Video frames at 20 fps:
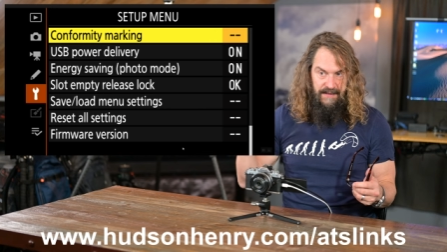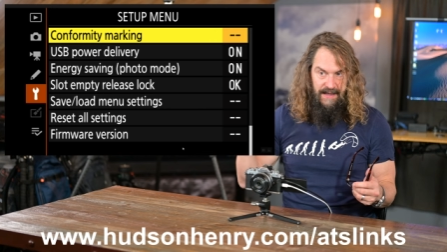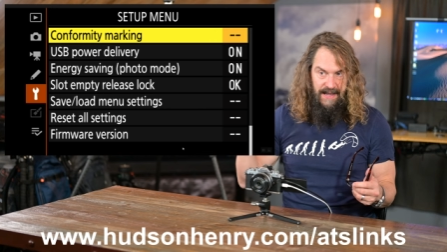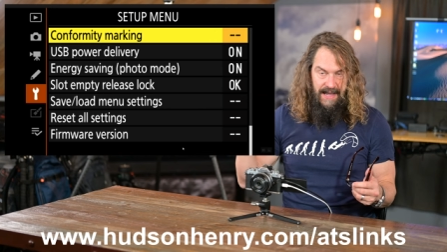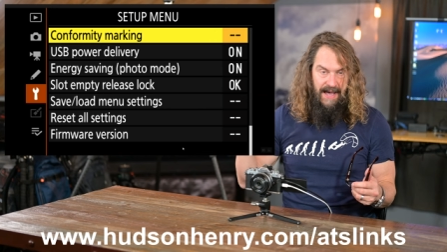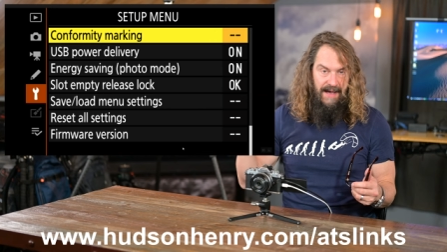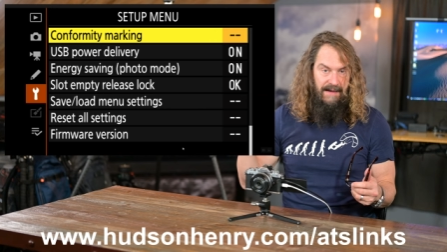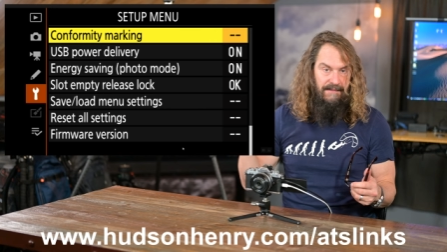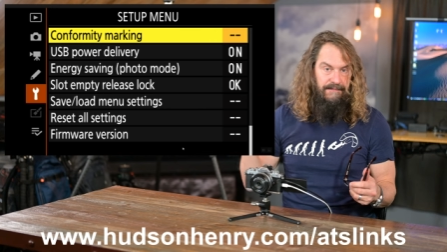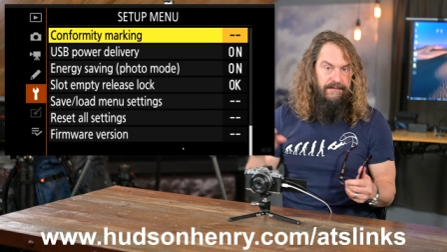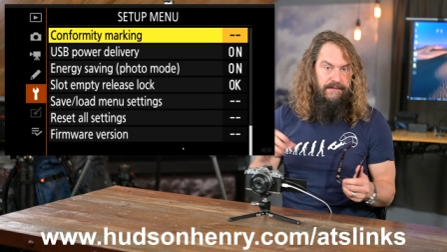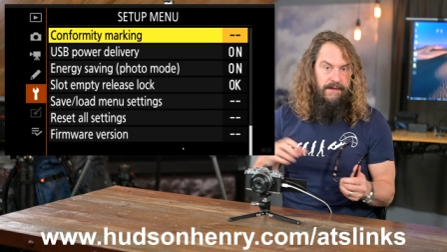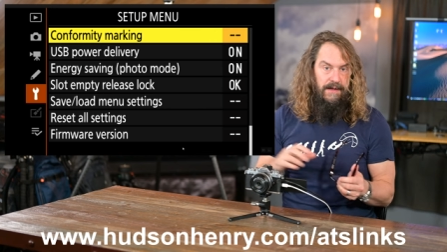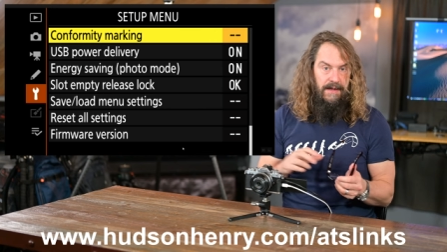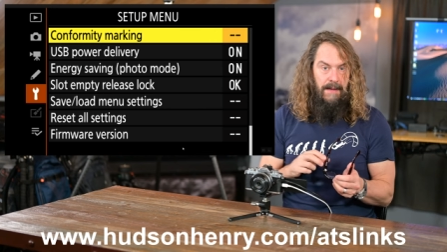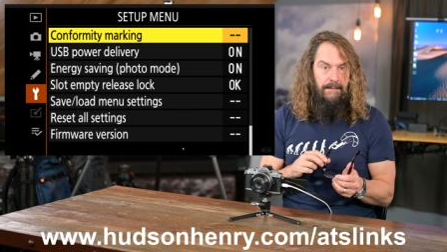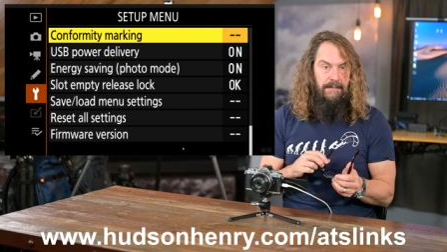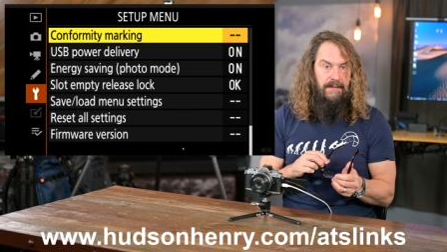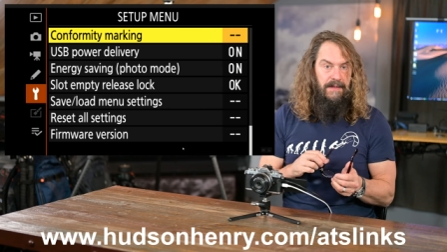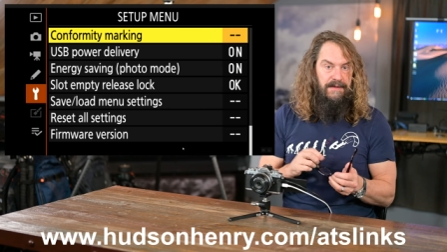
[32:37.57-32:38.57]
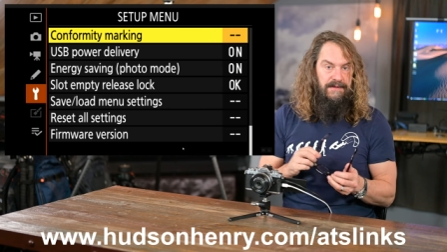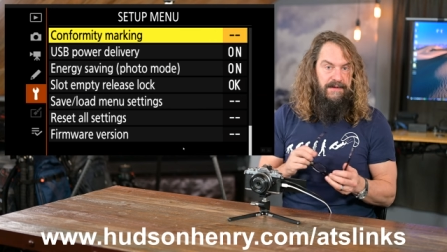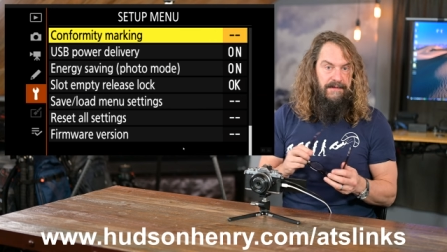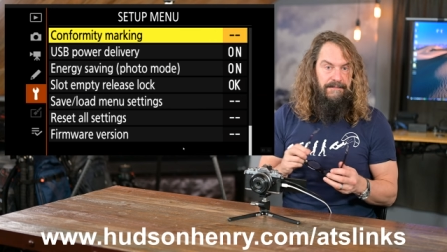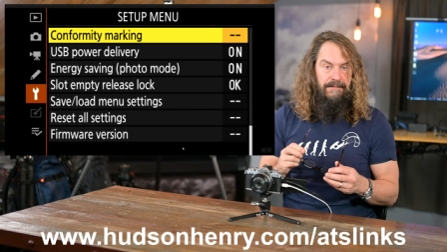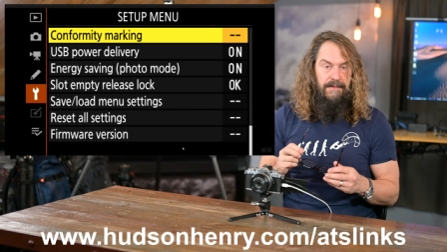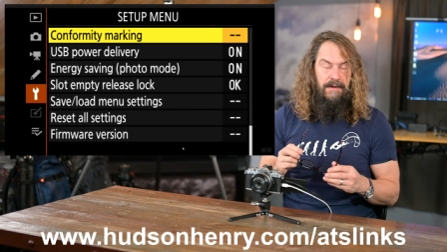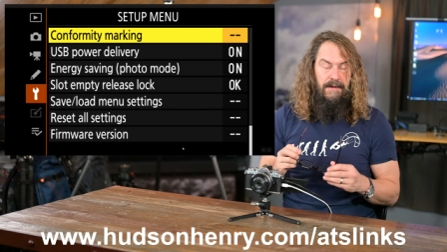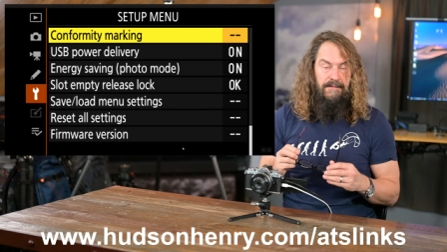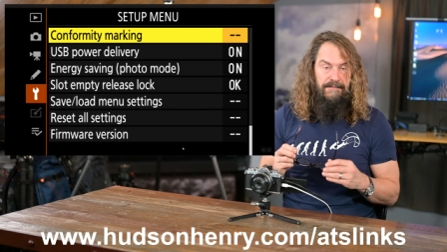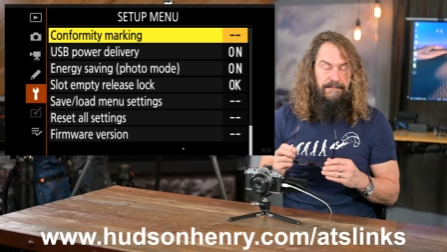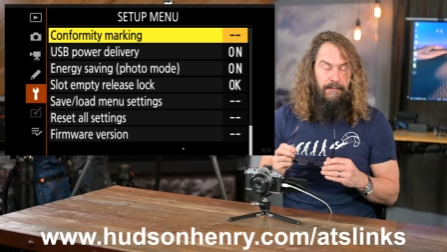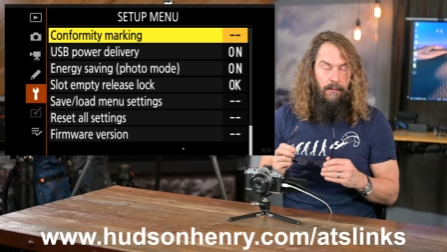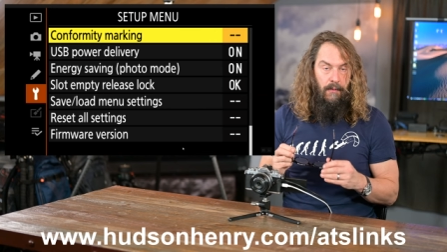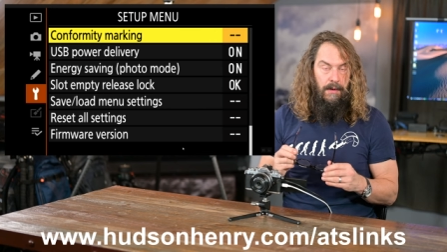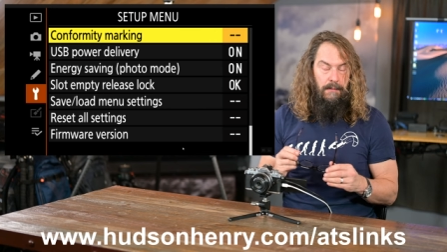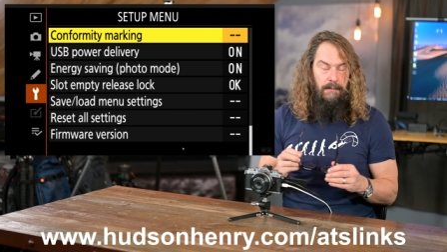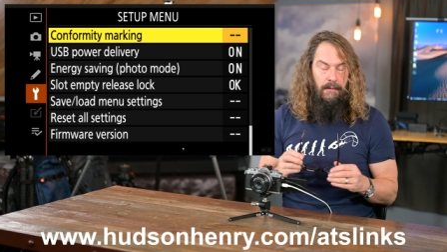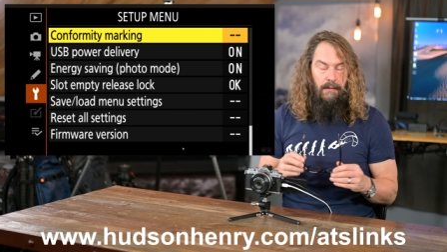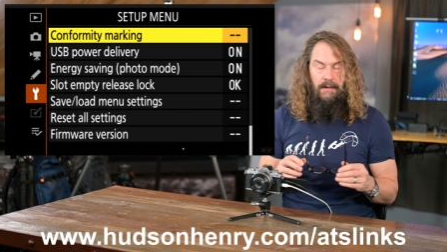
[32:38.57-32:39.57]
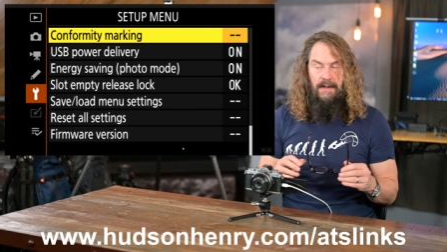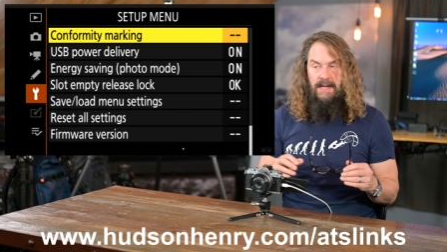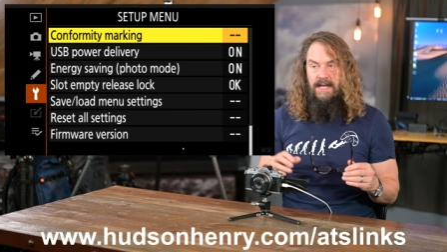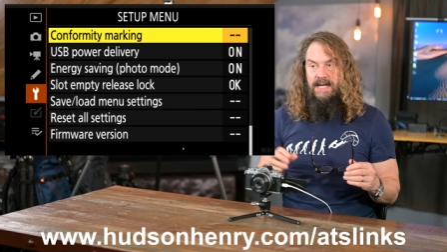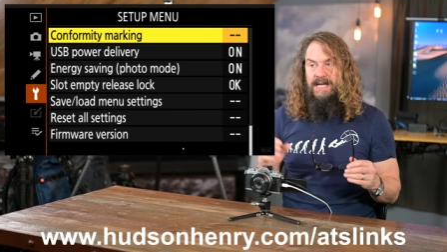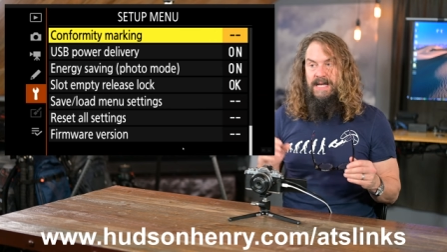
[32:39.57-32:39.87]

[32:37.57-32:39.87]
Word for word: I have a couple of different affordable